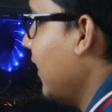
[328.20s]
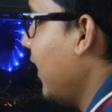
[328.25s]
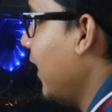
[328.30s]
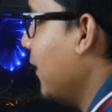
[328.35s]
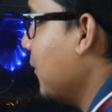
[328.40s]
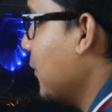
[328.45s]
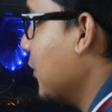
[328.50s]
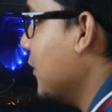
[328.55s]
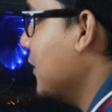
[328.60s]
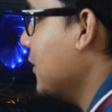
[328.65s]
I
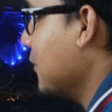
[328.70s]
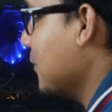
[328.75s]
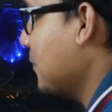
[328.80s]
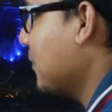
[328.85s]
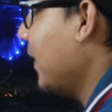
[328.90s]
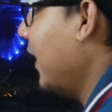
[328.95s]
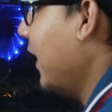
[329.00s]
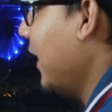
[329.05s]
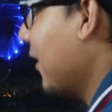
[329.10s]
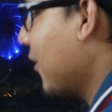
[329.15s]
am going to
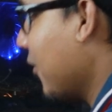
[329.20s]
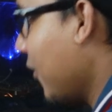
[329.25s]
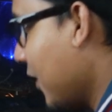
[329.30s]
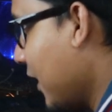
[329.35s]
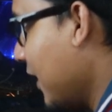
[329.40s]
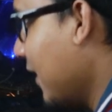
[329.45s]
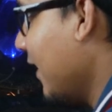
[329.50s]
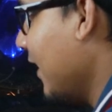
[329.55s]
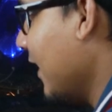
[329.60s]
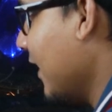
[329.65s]
play
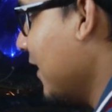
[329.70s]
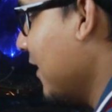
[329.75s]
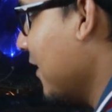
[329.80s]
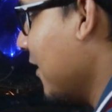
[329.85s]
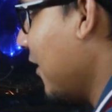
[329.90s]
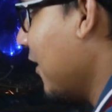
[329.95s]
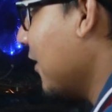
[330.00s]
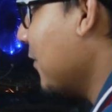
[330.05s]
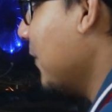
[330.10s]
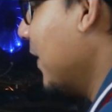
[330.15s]
Rocket League
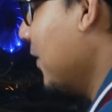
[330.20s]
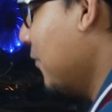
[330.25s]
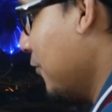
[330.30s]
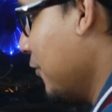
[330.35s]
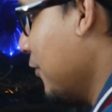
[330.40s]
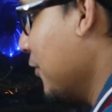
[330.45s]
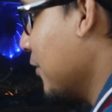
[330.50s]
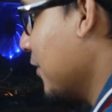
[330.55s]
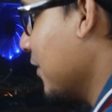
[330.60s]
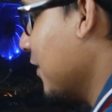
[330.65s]
on my
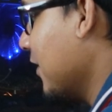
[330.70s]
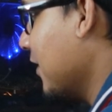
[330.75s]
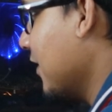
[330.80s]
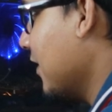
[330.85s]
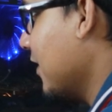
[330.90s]
phone